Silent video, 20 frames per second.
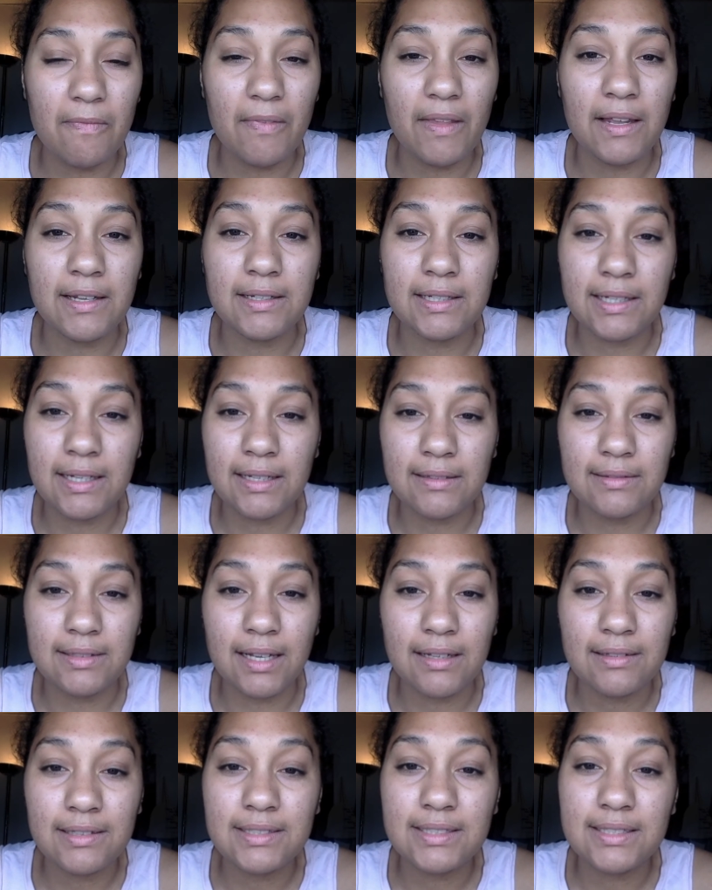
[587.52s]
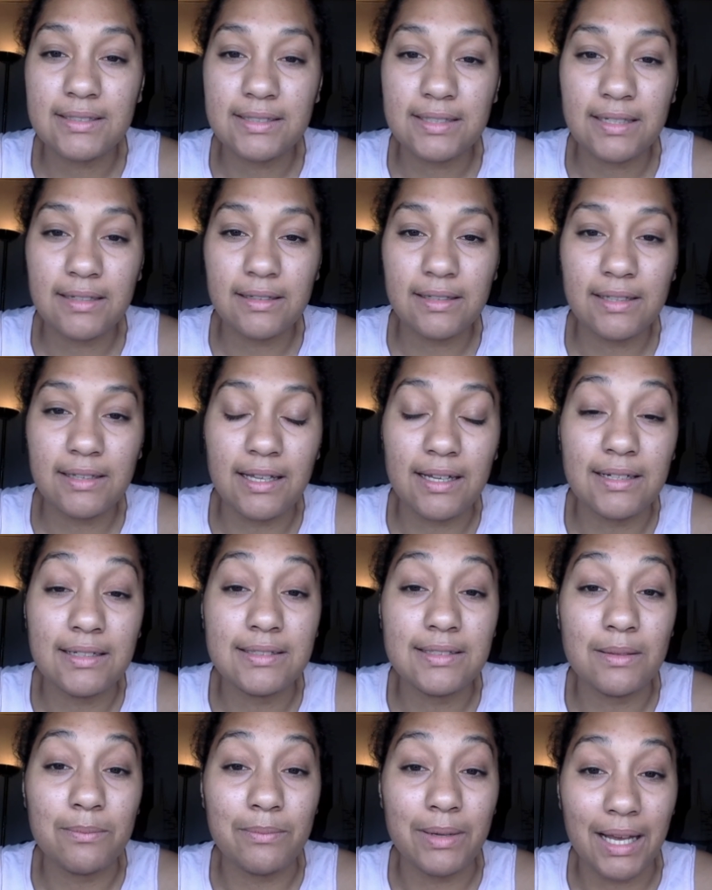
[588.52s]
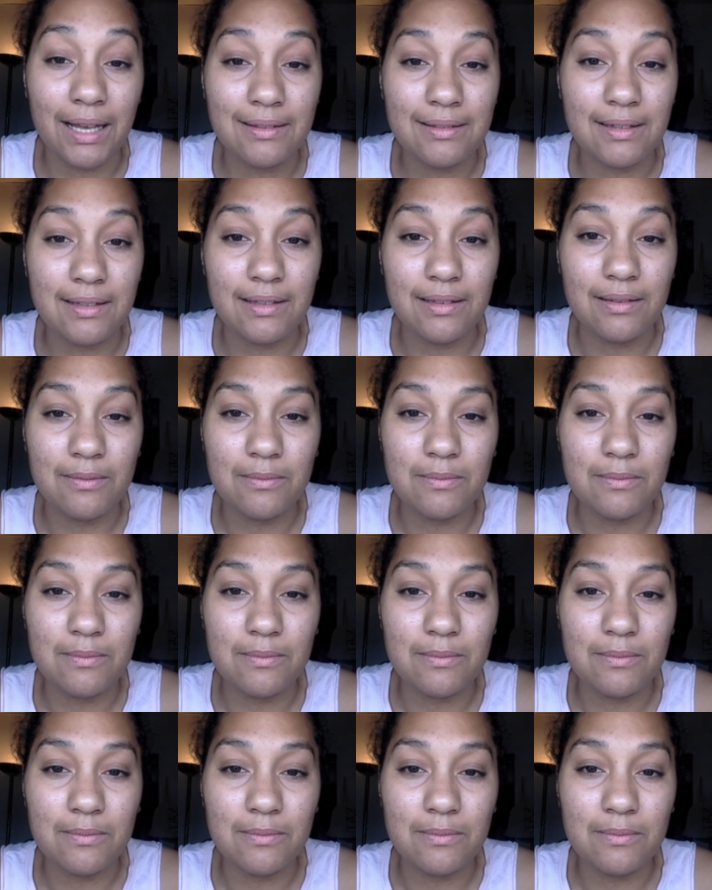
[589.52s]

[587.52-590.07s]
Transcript: And again, not necessarily that it's a bad thing,